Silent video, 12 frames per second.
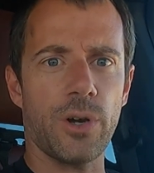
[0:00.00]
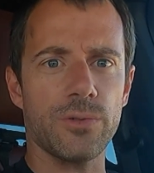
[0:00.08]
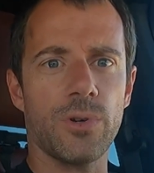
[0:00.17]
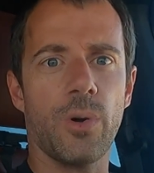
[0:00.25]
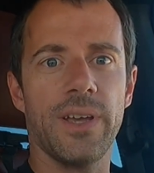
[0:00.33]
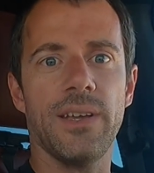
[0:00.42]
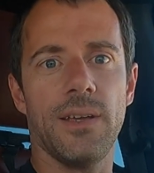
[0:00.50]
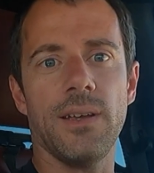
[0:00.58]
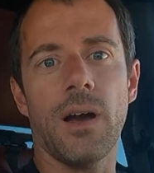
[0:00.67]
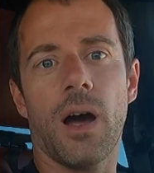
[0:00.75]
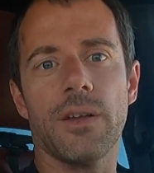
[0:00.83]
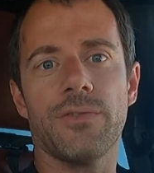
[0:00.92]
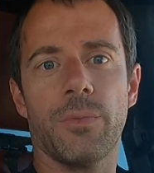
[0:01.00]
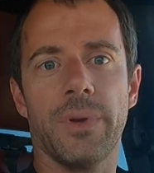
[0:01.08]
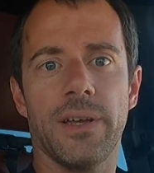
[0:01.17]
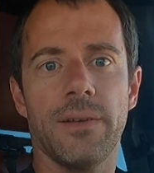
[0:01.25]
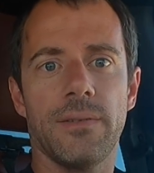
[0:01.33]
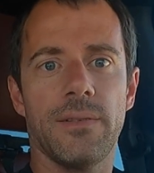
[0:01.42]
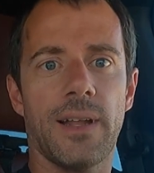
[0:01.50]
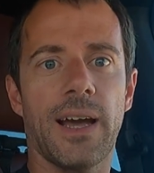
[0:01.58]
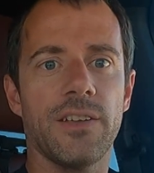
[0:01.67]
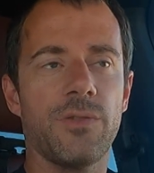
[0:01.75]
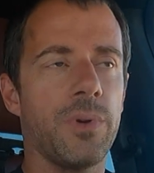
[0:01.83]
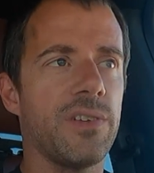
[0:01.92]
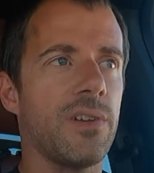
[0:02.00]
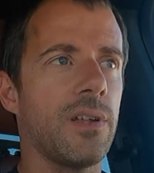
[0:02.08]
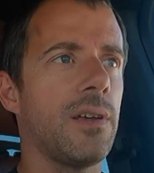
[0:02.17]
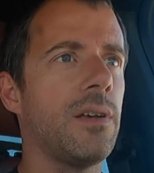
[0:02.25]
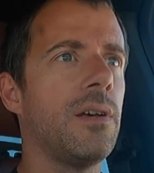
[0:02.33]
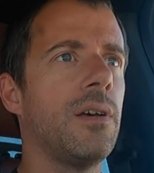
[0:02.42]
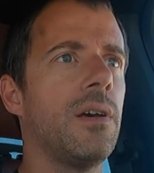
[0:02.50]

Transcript: So he got us for being nice, basically.